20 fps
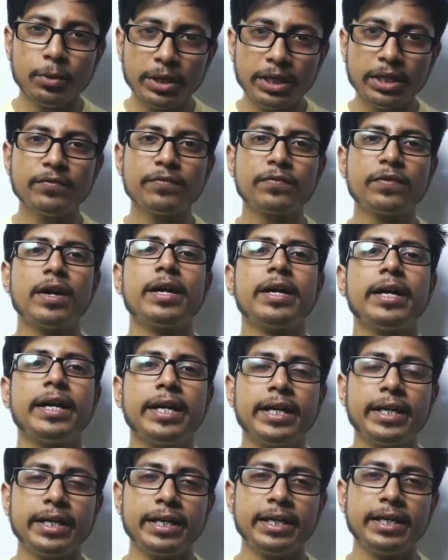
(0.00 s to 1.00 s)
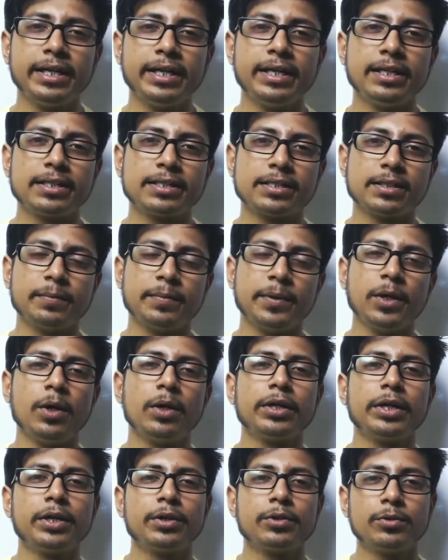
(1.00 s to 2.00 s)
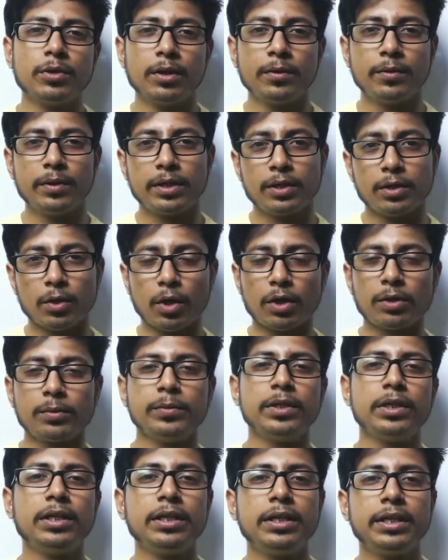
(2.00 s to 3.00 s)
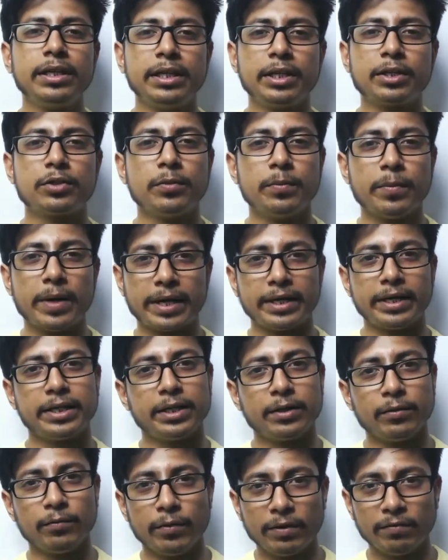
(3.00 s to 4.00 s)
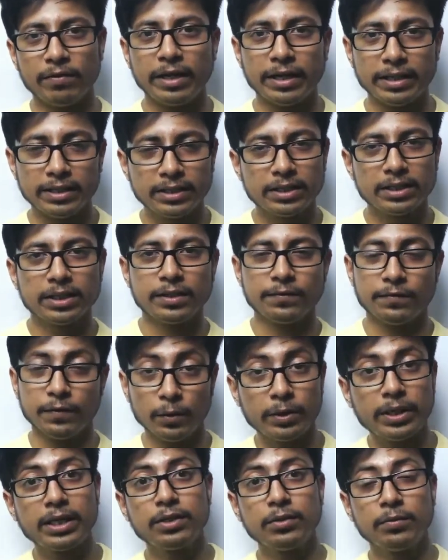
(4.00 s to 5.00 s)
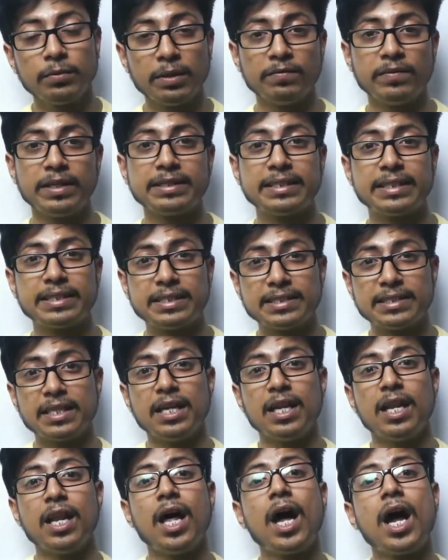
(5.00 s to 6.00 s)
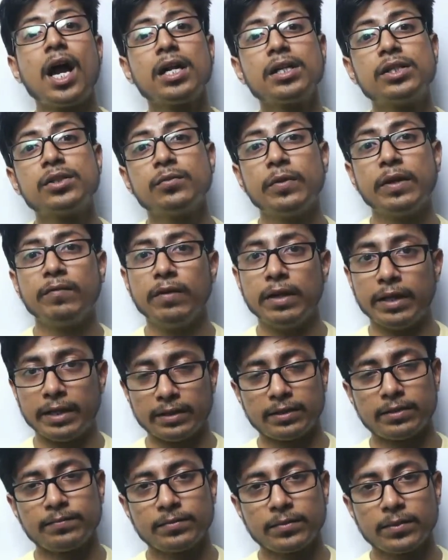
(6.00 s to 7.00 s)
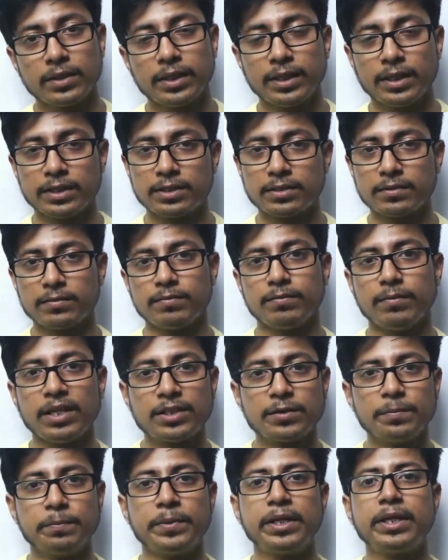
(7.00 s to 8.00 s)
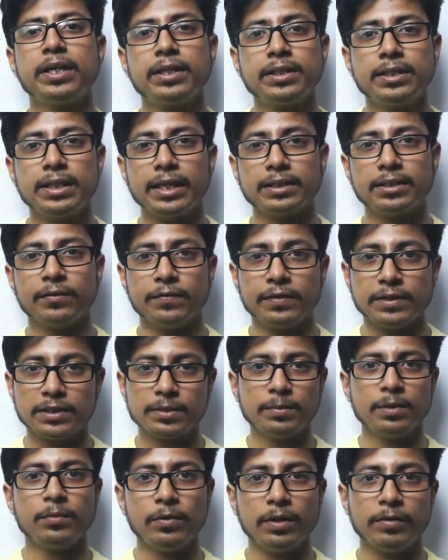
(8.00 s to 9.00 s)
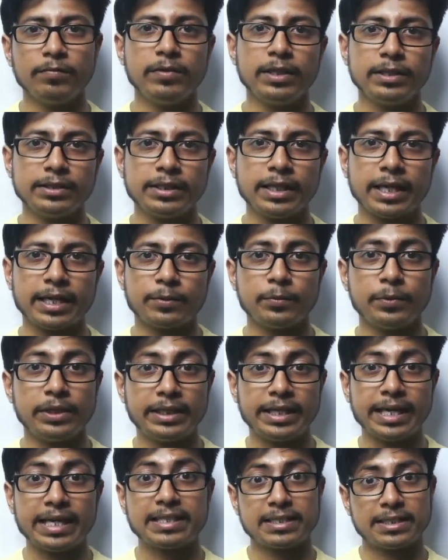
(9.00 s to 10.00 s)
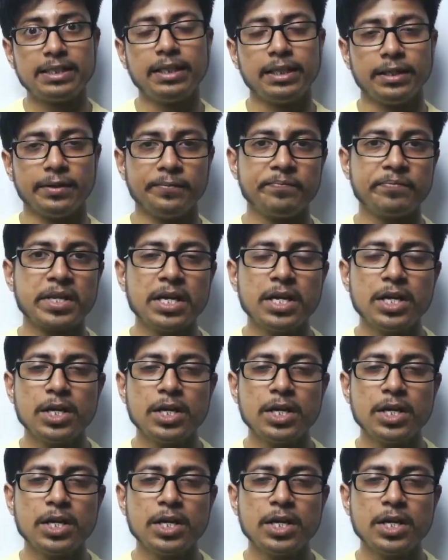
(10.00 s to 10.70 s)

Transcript: You know, infrared is belonging to our normal electromagnetic wavelength. If you look at the wavelength, it is a large wavelength. It's much bigger than the visible wavelength that we can see.